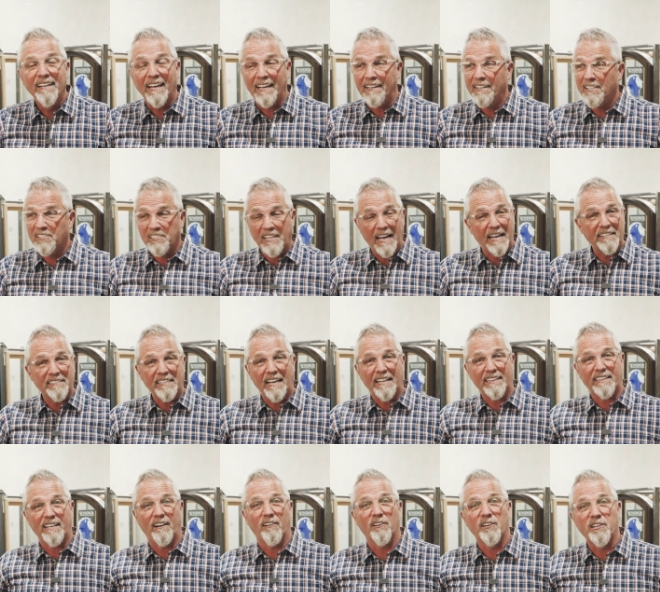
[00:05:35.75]
And these guys
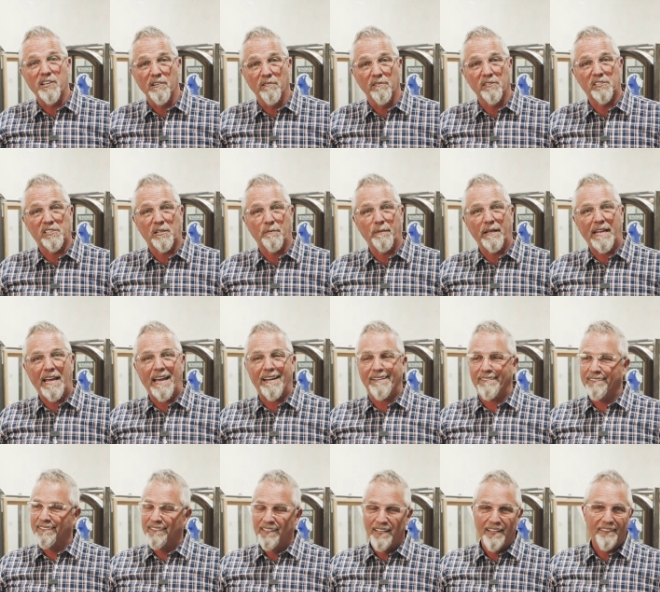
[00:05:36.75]
out there are doing some of that.
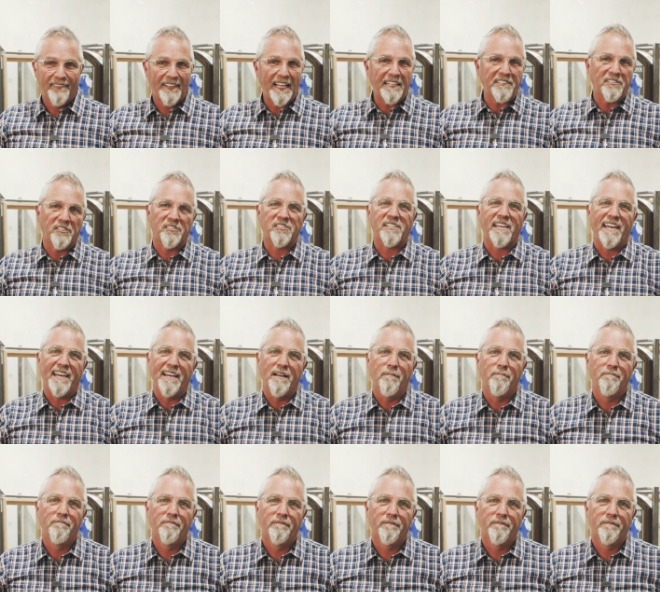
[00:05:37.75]
That's a scam.